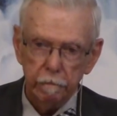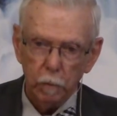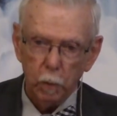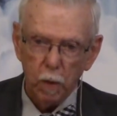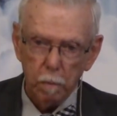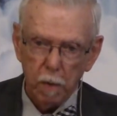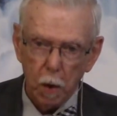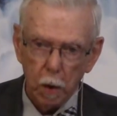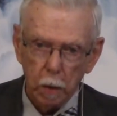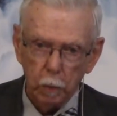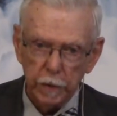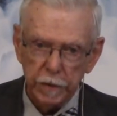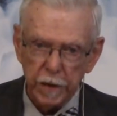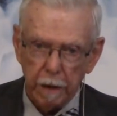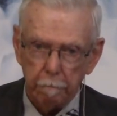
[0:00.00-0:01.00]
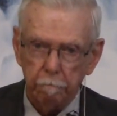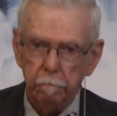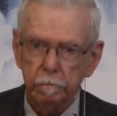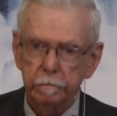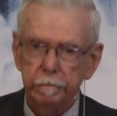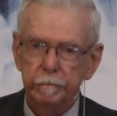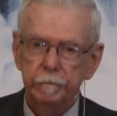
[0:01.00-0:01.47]
We're born with them.
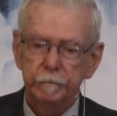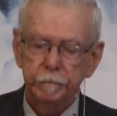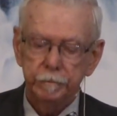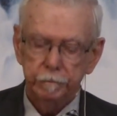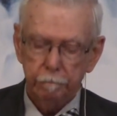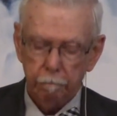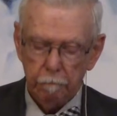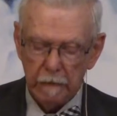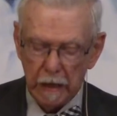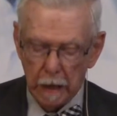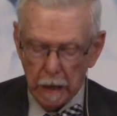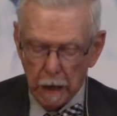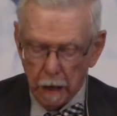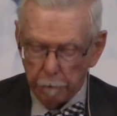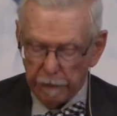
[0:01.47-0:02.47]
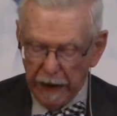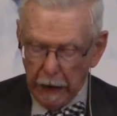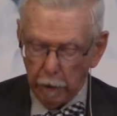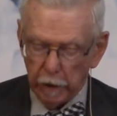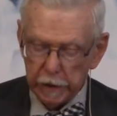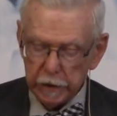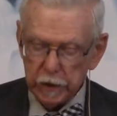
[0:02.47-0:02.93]

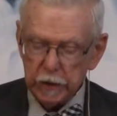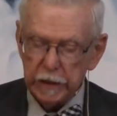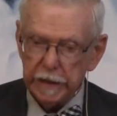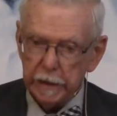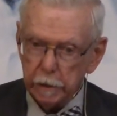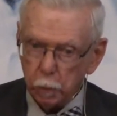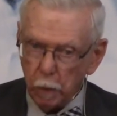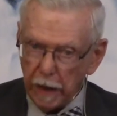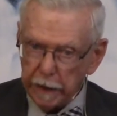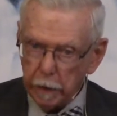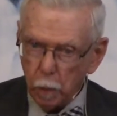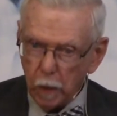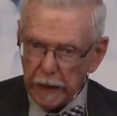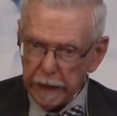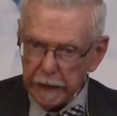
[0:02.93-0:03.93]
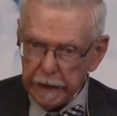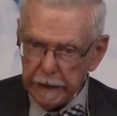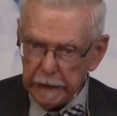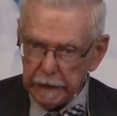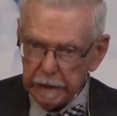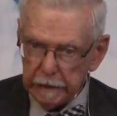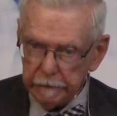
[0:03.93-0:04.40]
Parents see it right
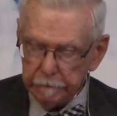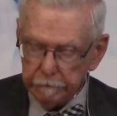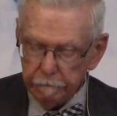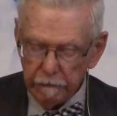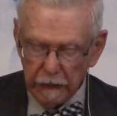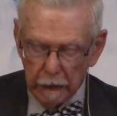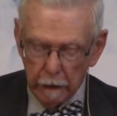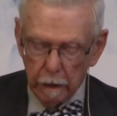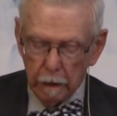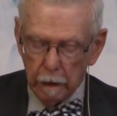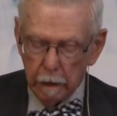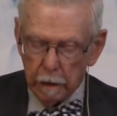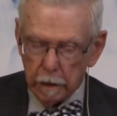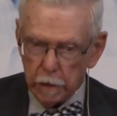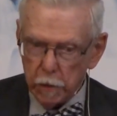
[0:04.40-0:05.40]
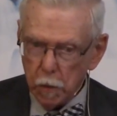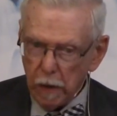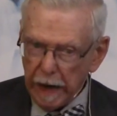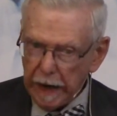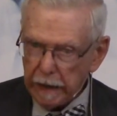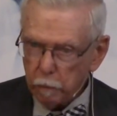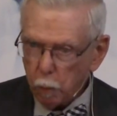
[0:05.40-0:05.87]
away. You
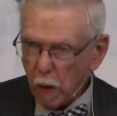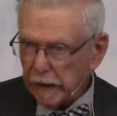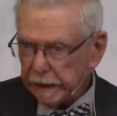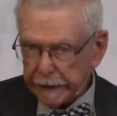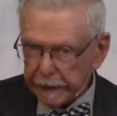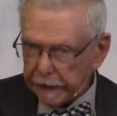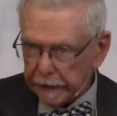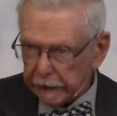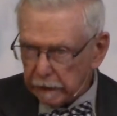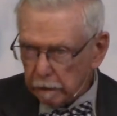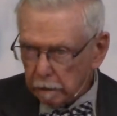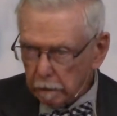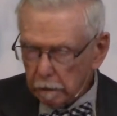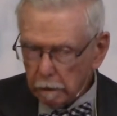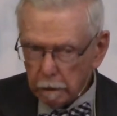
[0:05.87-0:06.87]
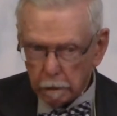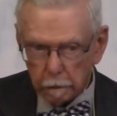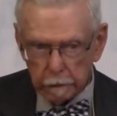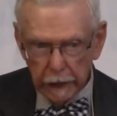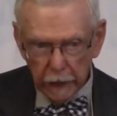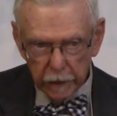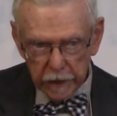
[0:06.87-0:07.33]
had one kid,
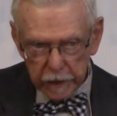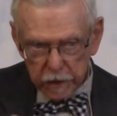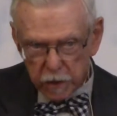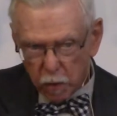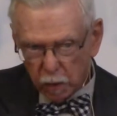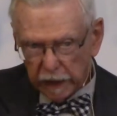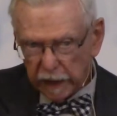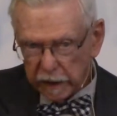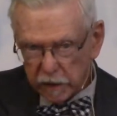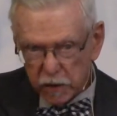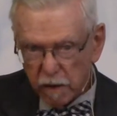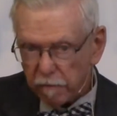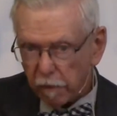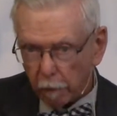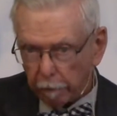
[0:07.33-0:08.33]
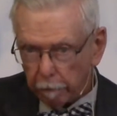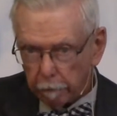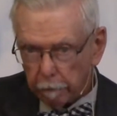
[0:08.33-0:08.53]
now this new kid's different.